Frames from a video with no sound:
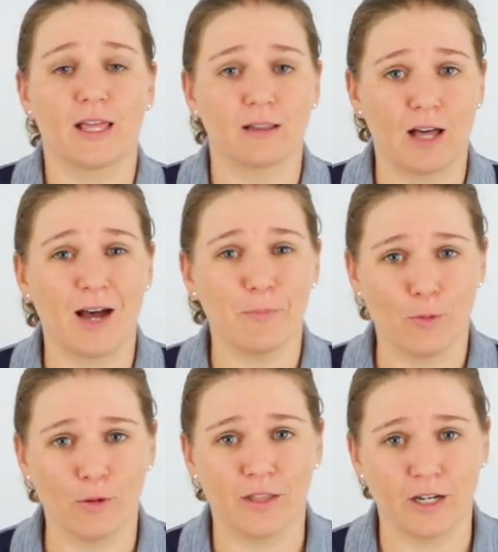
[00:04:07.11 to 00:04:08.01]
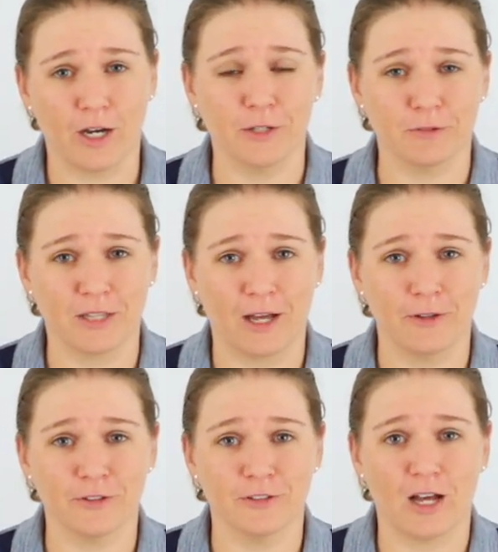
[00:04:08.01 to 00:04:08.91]
a lot more than
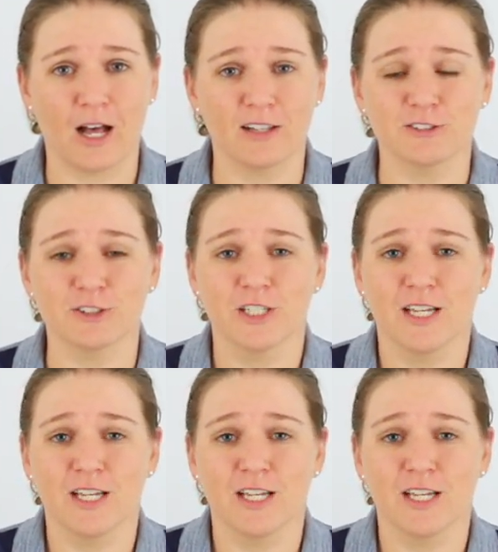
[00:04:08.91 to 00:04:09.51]
$100,000